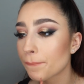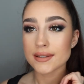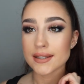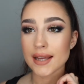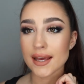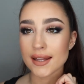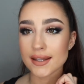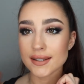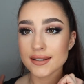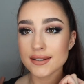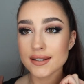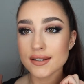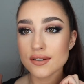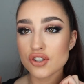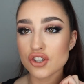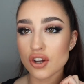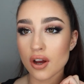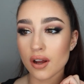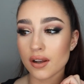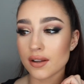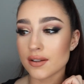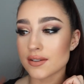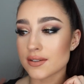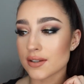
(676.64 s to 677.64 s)
So yeah, this is
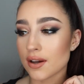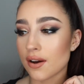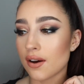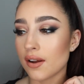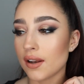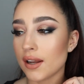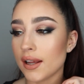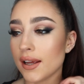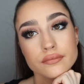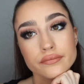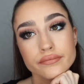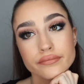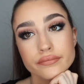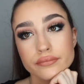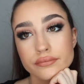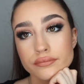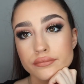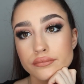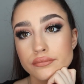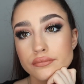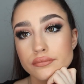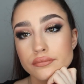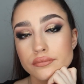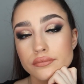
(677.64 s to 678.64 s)
Charlotte Darling. It
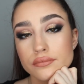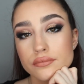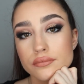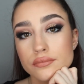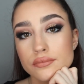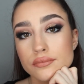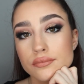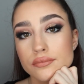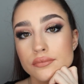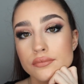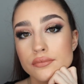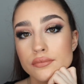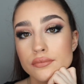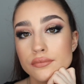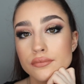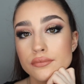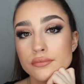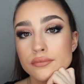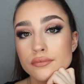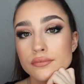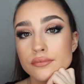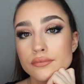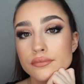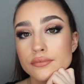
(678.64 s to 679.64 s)
doesn't look that
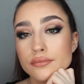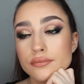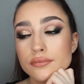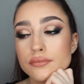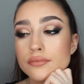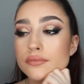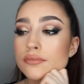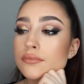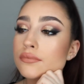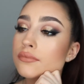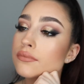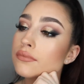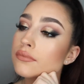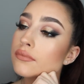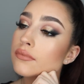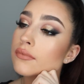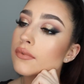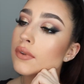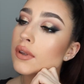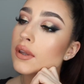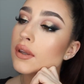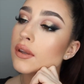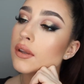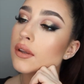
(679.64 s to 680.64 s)
great because I've put it over the
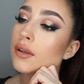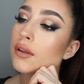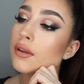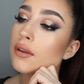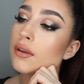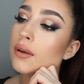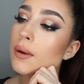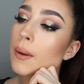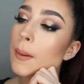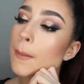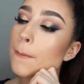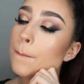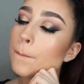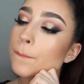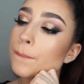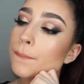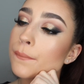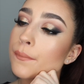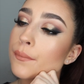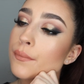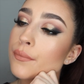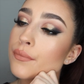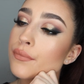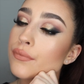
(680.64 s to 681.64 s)
top of
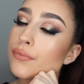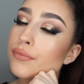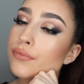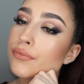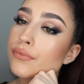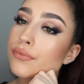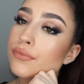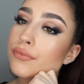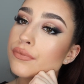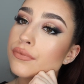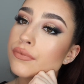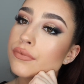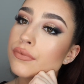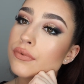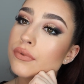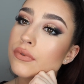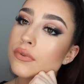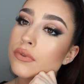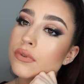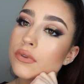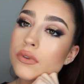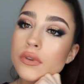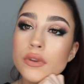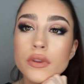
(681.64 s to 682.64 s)
like just
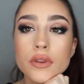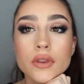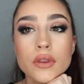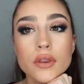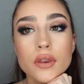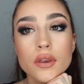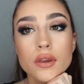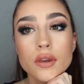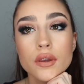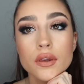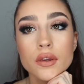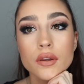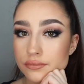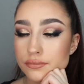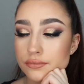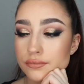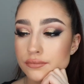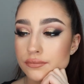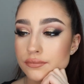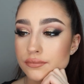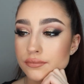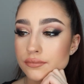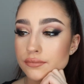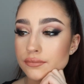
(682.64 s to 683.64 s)
recently taken off
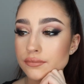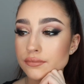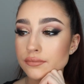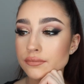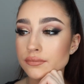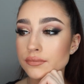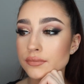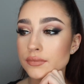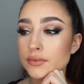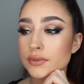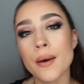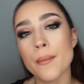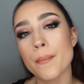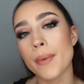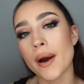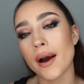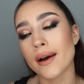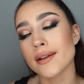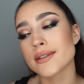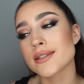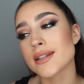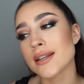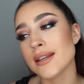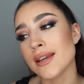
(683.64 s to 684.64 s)
red lips,
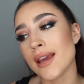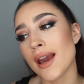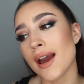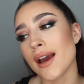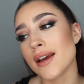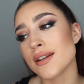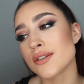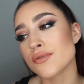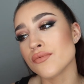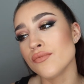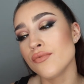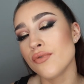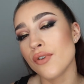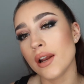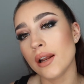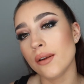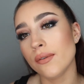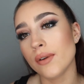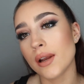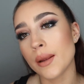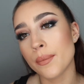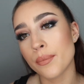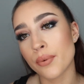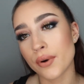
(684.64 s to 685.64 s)
but yeah, it's really,
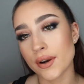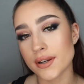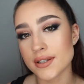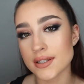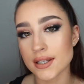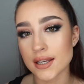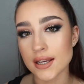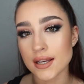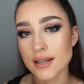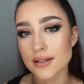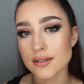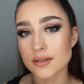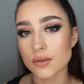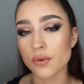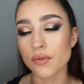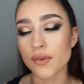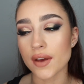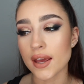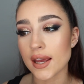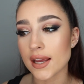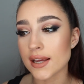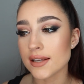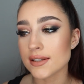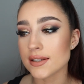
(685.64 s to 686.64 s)
really pretty, sort
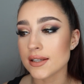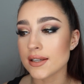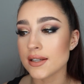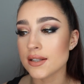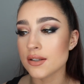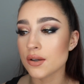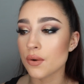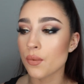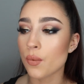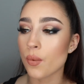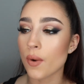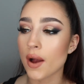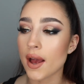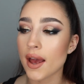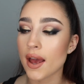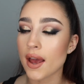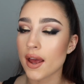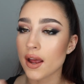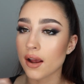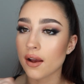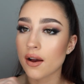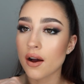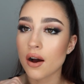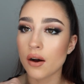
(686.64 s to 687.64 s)
of easy to
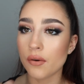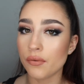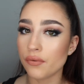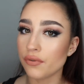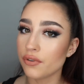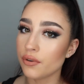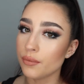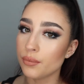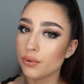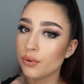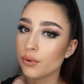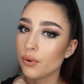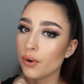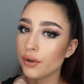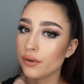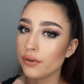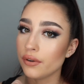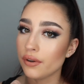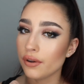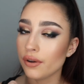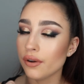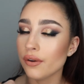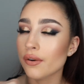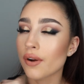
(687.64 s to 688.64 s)
wear, comfortable
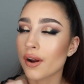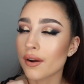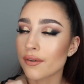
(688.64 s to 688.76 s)
nude.